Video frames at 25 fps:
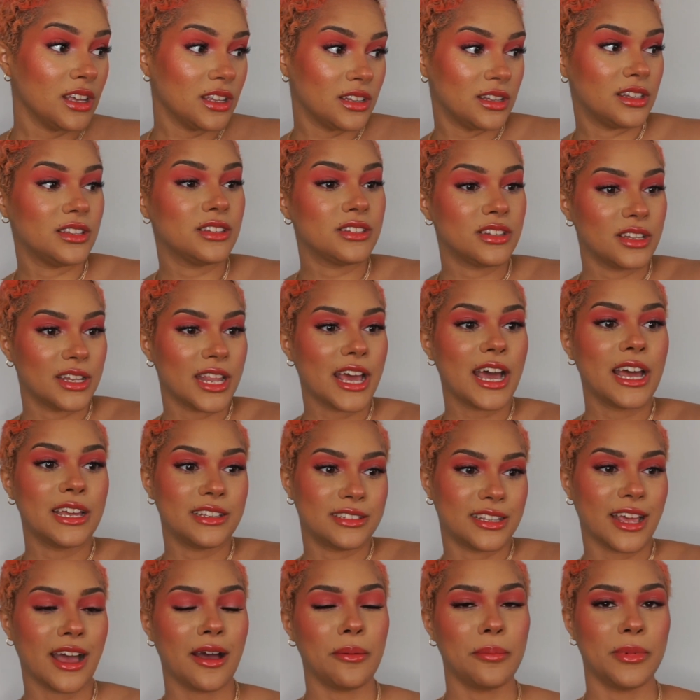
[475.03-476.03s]
this and that
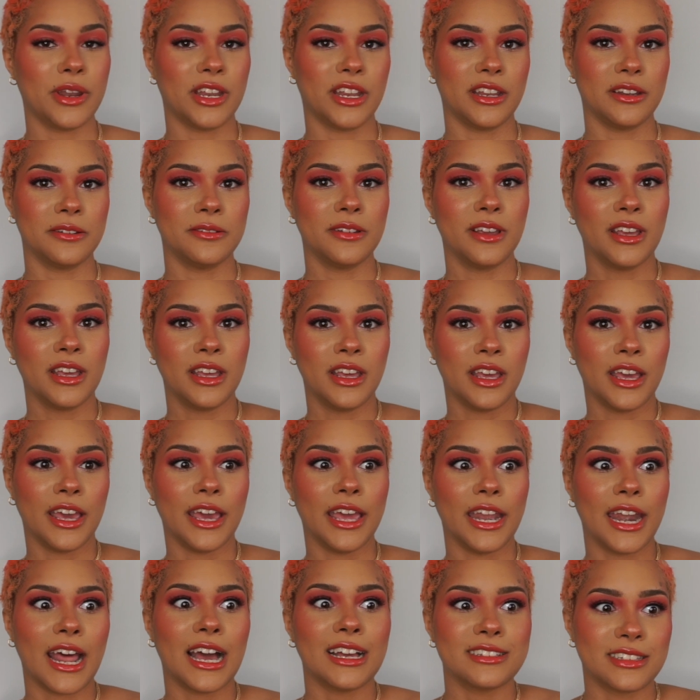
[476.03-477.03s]
is happening
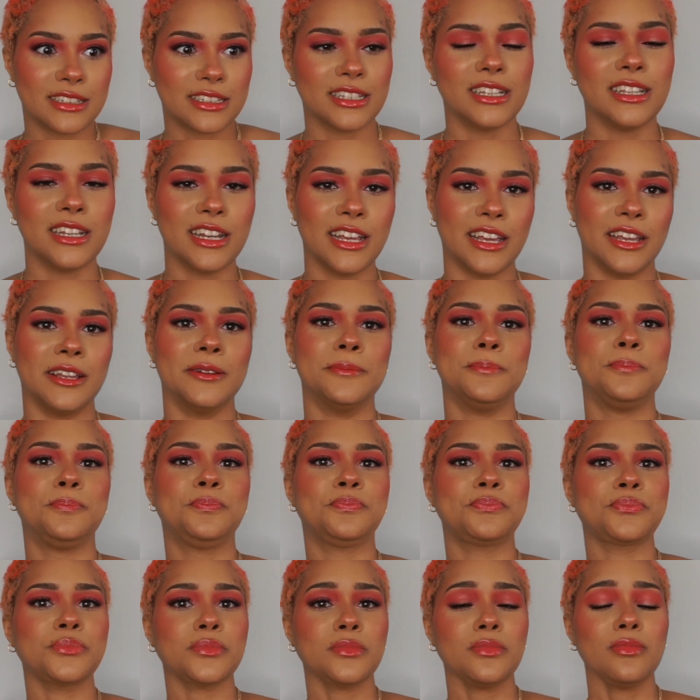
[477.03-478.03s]
and I seen it.
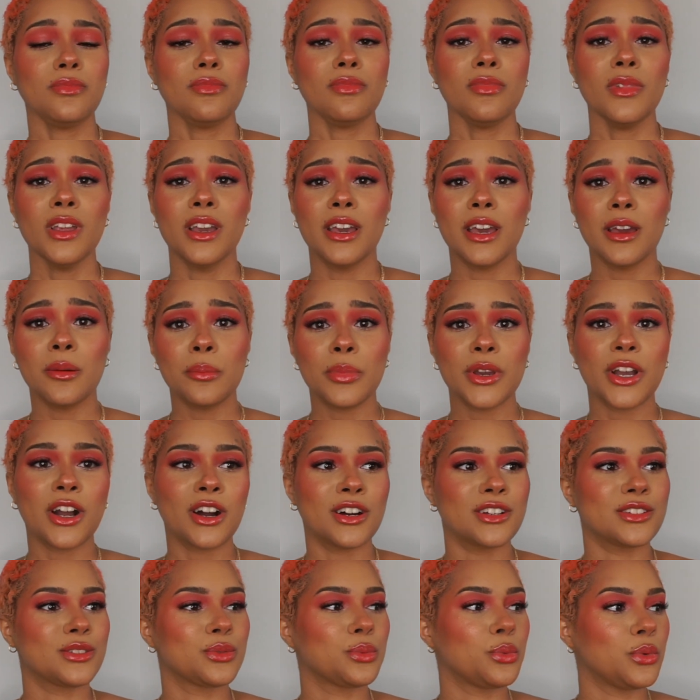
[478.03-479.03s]
And
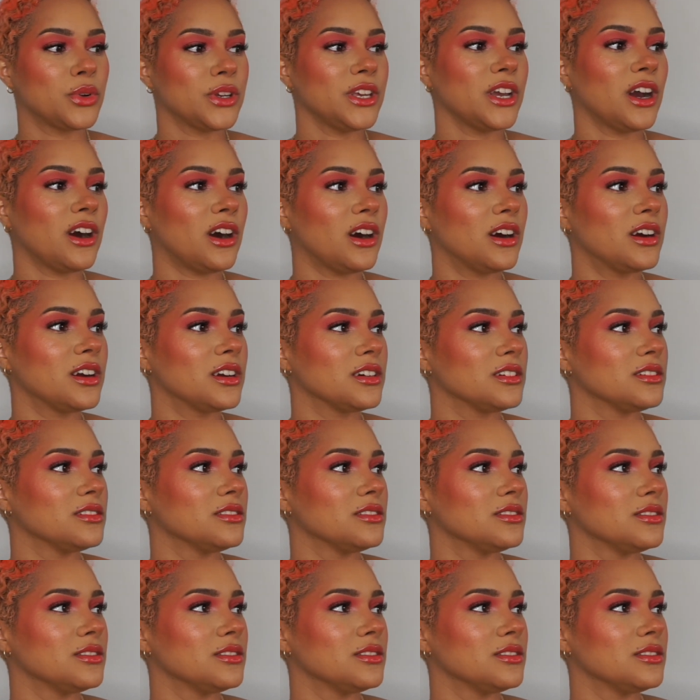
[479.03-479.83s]
because we are